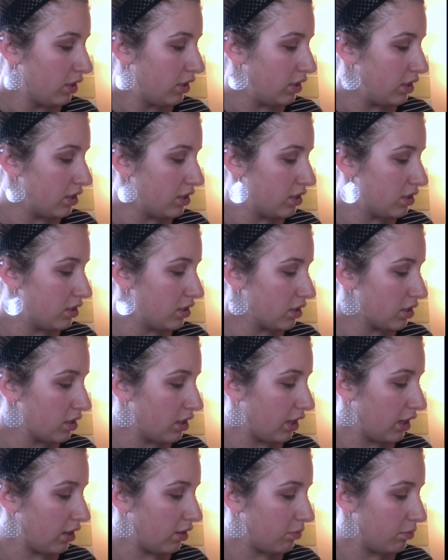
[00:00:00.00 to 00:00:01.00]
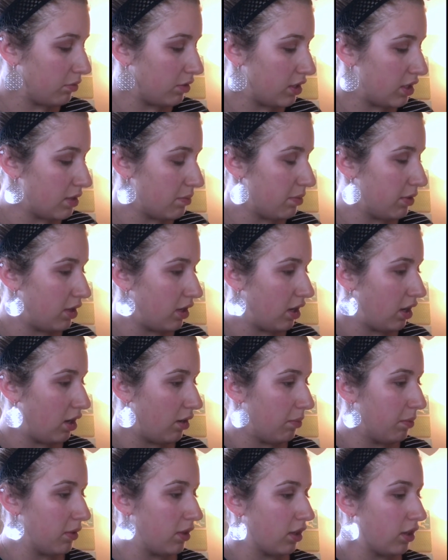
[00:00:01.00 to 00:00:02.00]
This is just gonna help deepen
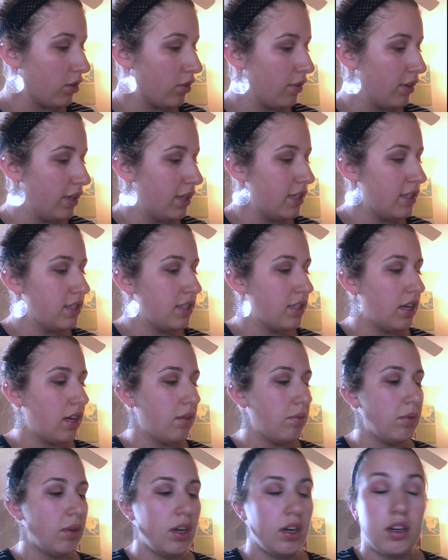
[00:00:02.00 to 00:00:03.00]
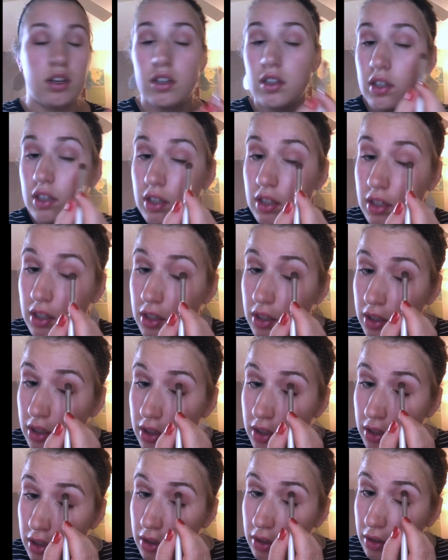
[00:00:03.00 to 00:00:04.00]
up the crease. I'm not
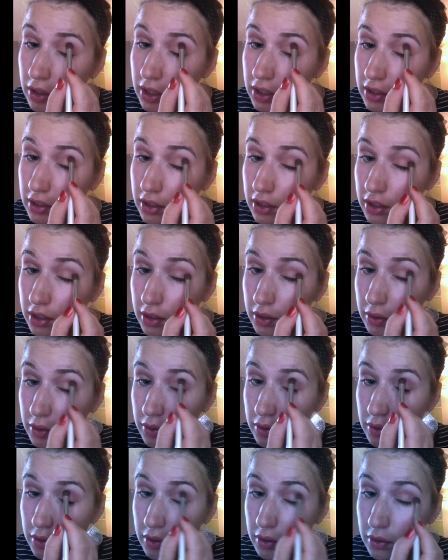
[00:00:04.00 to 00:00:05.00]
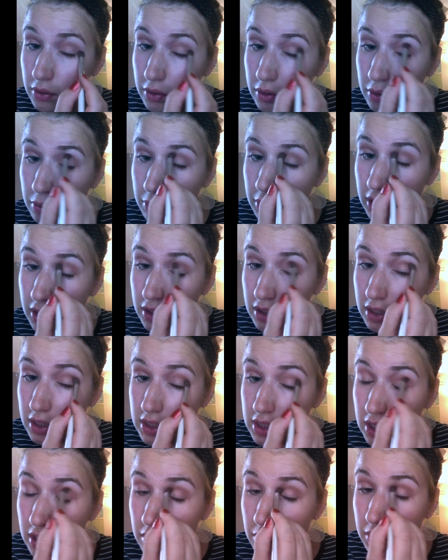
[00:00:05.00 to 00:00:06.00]
going to use too much
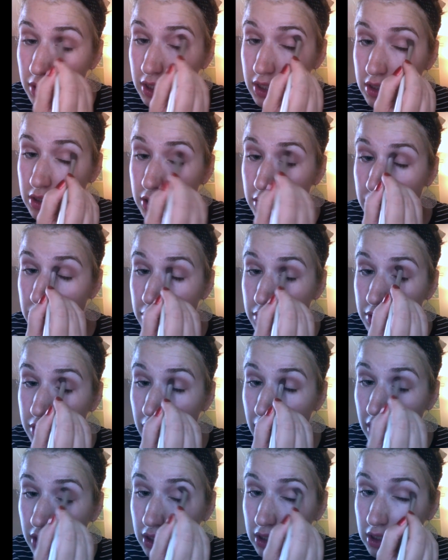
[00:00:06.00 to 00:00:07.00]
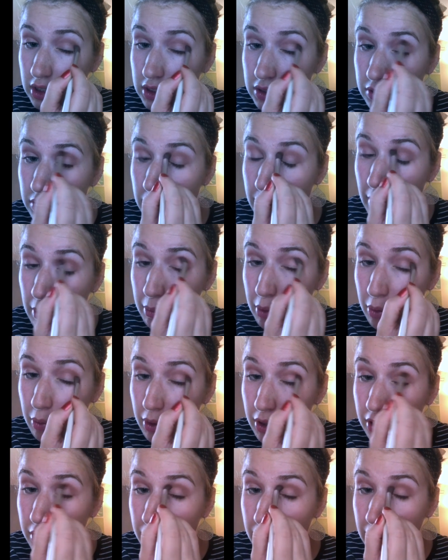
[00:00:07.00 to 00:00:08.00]
because I don't want it too dark, because remember
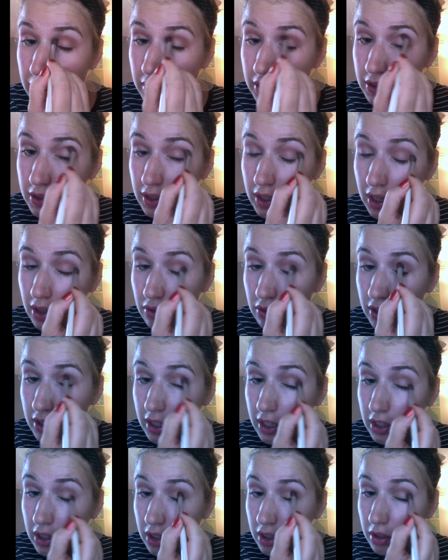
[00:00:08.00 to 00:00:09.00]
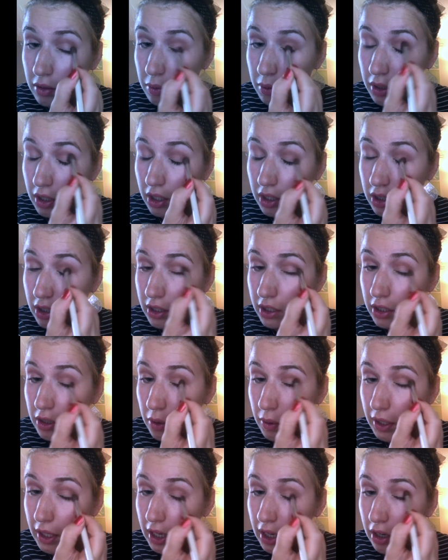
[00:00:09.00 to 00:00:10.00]
we're doing just an everyday look. We're not like
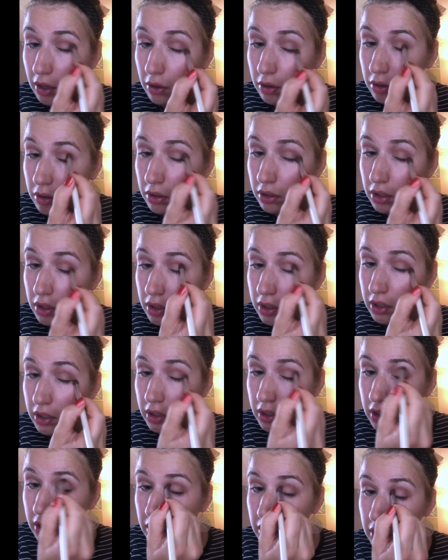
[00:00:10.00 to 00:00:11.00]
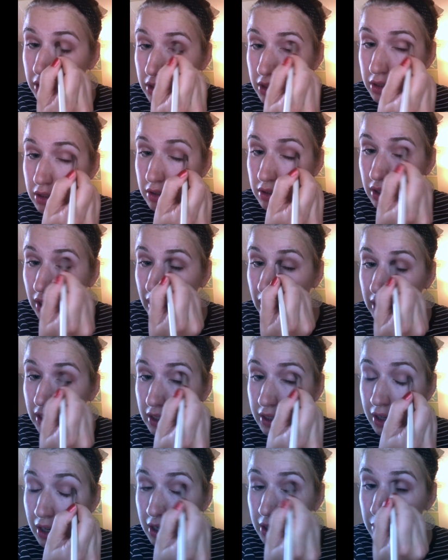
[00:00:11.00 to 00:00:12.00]
going out at
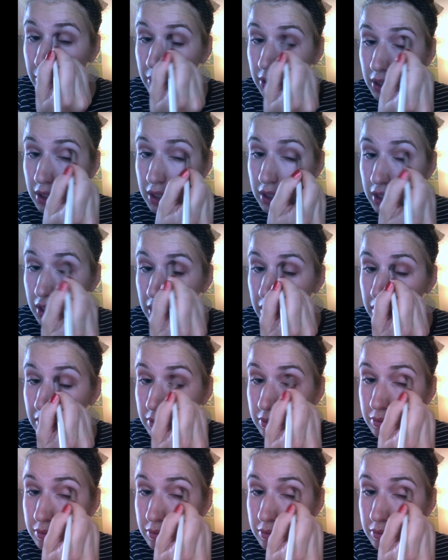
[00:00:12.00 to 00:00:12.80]
night with it.